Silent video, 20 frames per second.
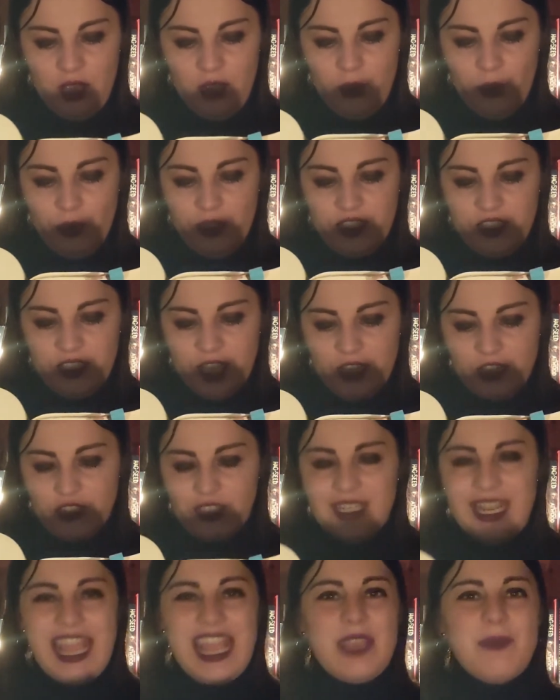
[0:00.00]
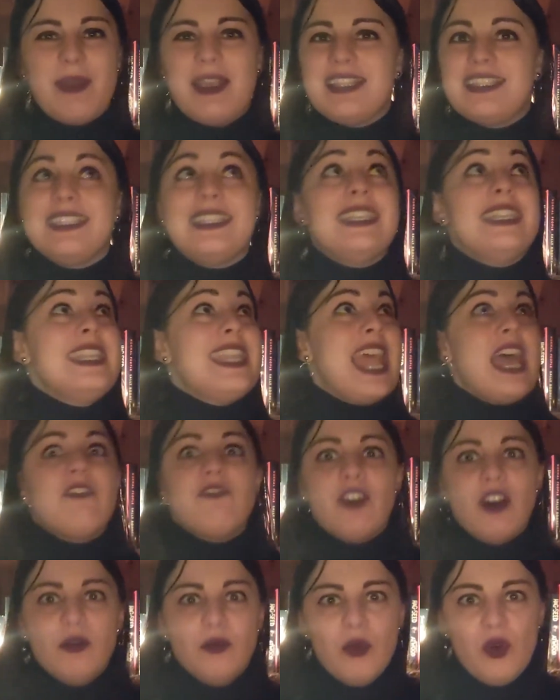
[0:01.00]
with such name as
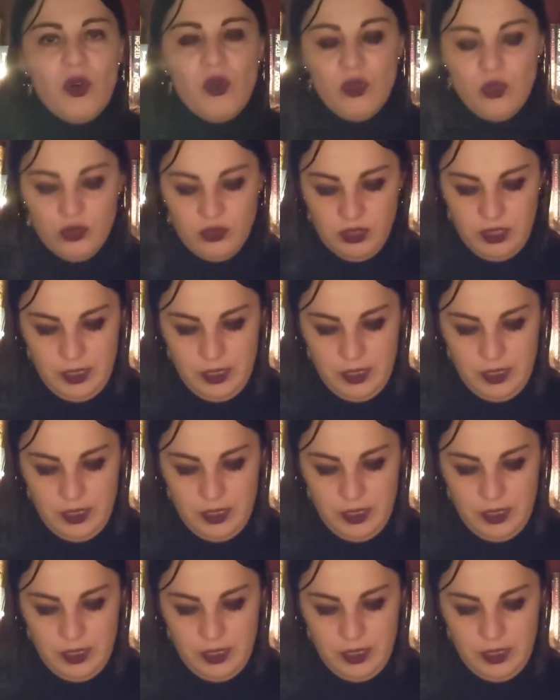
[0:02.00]
Nevermore.